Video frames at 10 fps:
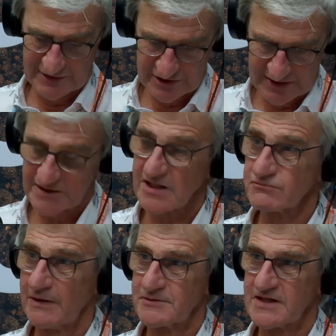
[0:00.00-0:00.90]
HTA
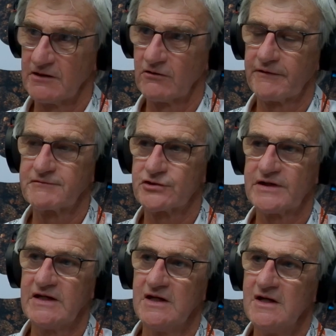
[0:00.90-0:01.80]
does represent a lot of
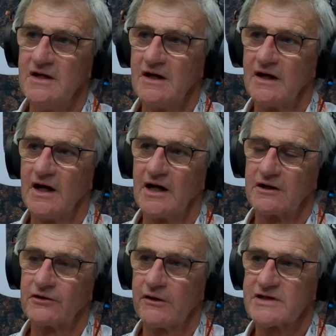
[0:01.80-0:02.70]
tree
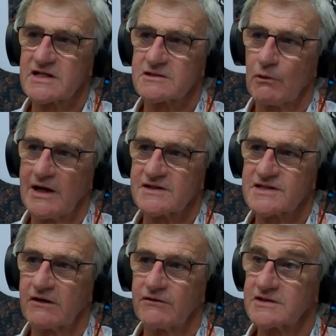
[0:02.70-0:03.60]
growers as well.
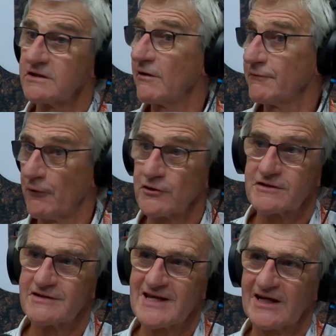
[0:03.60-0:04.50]
So there's, the
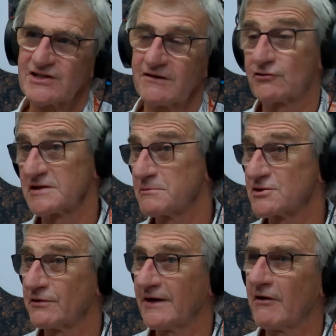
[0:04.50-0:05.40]
forestry sector, the
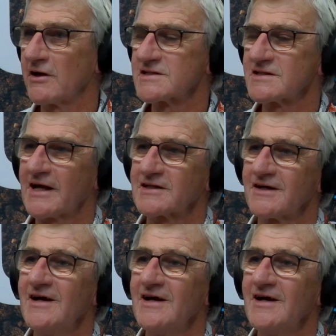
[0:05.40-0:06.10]
Christmas tree growers sector.